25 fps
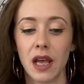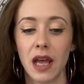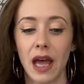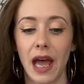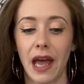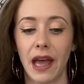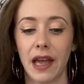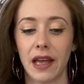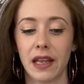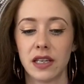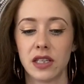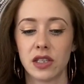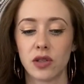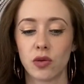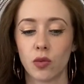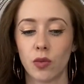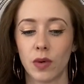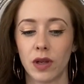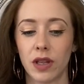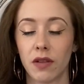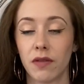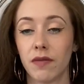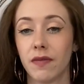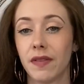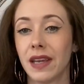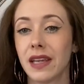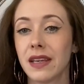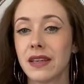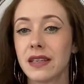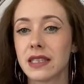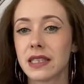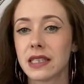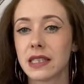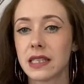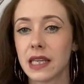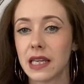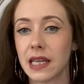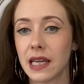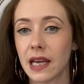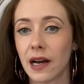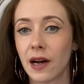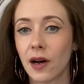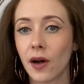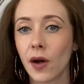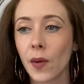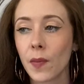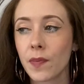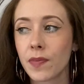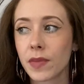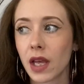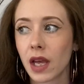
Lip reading: And with Venus here,